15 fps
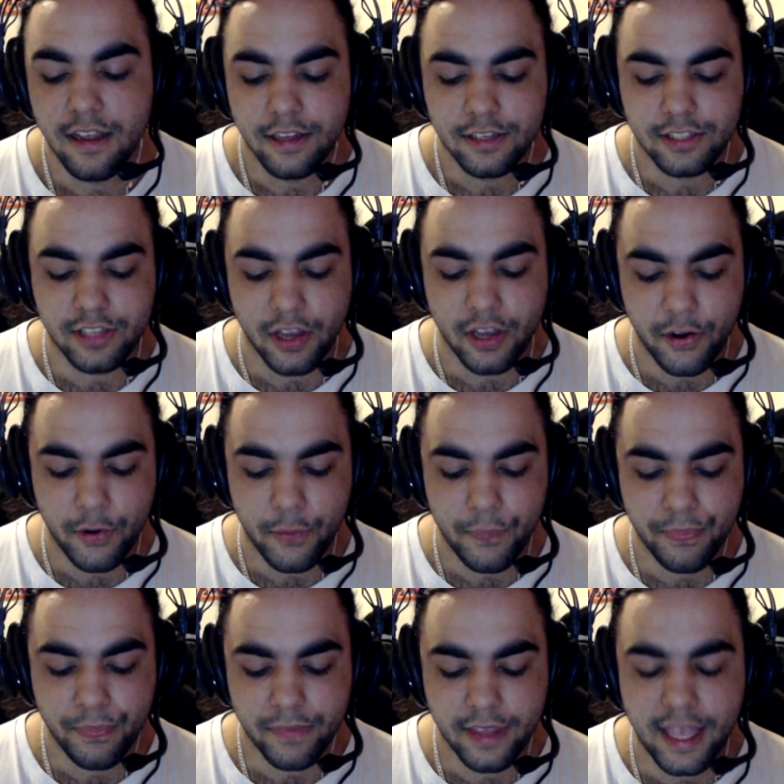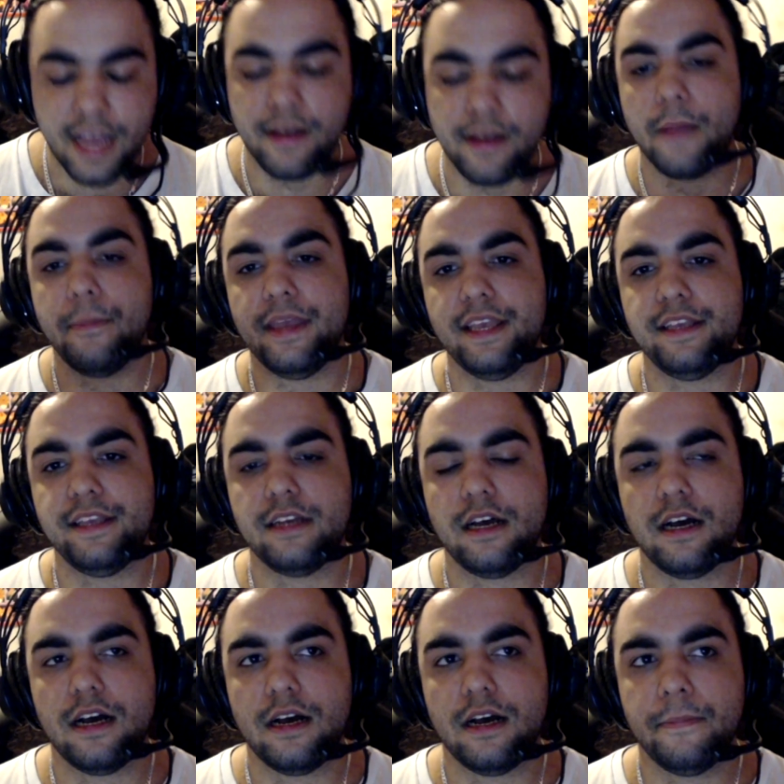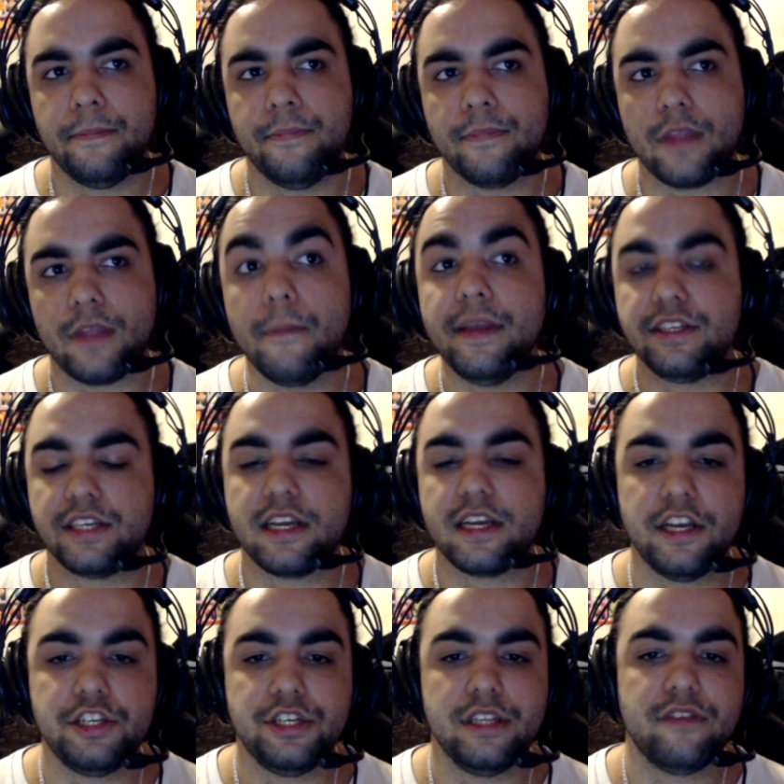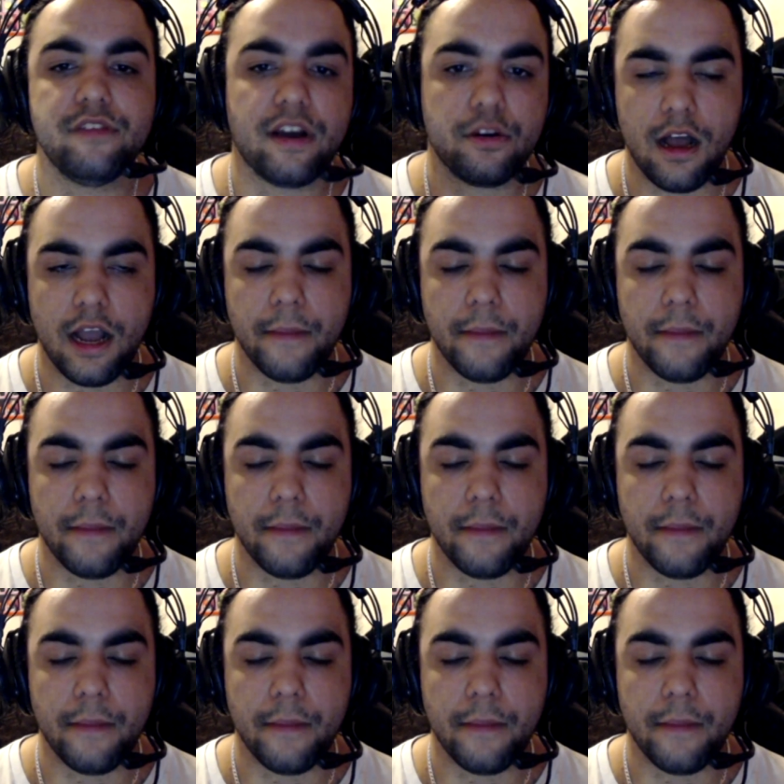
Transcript: So yeah, I meet Sakaishi in the finals.